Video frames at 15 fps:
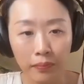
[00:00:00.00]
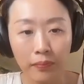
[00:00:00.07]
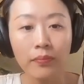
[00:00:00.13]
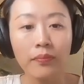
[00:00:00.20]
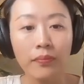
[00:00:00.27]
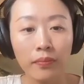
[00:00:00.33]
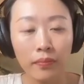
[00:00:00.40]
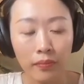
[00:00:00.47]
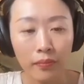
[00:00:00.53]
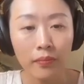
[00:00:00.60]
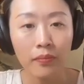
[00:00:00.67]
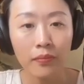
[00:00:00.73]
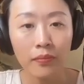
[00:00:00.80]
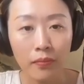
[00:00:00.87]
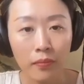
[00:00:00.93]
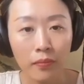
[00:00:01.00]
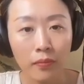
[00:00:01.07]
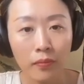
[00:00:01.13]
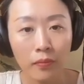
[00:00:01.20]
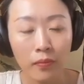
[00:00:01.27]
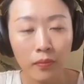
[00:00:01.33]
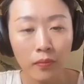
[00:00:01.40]

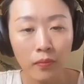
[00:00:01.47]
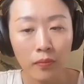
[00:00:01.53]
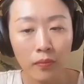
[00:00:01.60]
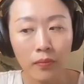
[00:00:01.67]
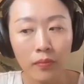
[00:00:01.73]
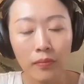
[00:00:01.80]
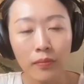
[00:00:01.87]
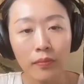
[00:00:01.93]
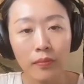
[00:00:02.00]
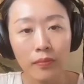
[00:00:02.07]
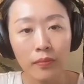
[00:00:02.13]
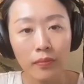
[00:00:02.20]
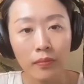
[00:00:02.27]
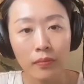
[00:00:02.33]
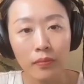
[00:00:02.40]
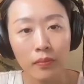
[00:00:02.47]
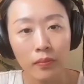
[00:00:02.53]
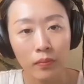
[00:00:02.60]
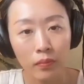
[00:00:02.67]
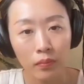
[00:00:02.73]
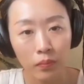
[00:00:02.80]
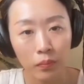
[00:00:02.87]

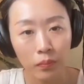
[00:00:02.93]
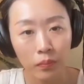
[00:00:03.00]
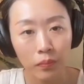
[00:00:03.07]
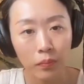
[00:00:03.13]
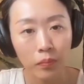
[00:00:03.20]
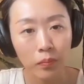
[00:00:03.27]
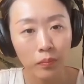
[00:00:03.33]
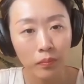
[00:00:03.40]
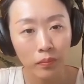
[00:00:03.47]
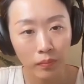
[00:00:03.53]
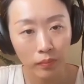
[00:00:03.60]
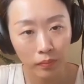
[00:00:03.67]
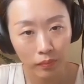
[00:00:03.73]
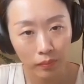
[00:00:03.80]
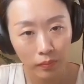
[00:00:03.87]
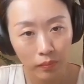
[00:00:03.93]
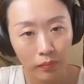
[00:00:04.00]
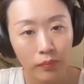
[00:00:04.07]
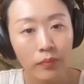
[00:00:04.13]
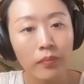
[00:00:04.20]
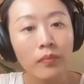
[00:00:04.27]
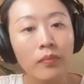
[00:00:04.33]

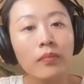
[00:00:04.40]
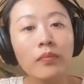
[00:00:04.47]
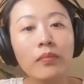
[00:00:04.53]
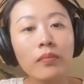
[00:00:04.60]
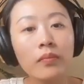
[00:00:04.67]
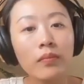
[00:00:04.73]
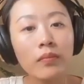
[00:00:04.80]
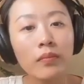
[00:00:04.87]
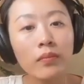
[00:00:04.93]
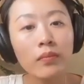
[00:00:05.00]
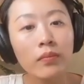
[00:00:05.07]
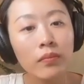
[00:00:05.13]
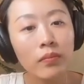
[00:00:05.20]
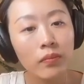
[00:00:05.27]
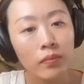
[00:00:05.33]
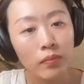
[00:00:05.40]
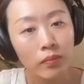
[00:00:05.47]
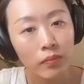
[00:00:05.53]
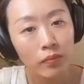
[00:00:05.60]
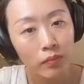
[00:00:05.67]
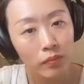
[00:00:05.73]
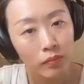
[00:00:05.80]

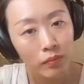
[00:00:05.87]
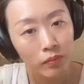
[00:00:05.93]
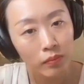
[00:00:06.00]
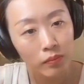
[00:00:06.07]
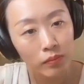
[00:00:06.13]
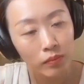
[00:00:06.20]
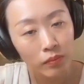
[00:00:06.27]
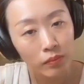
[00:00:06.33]
(silent)